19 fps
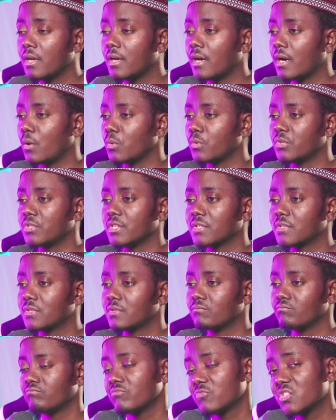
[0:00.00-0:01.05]
I will
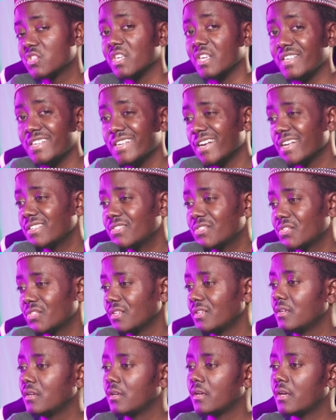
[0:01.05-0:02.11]
just say yes,
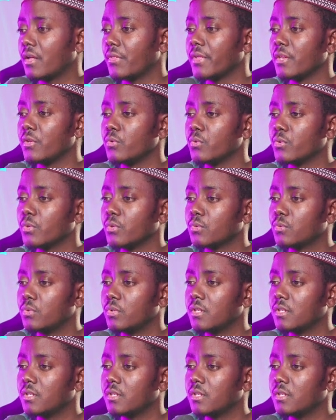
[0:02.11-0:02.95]
and then you're going to hit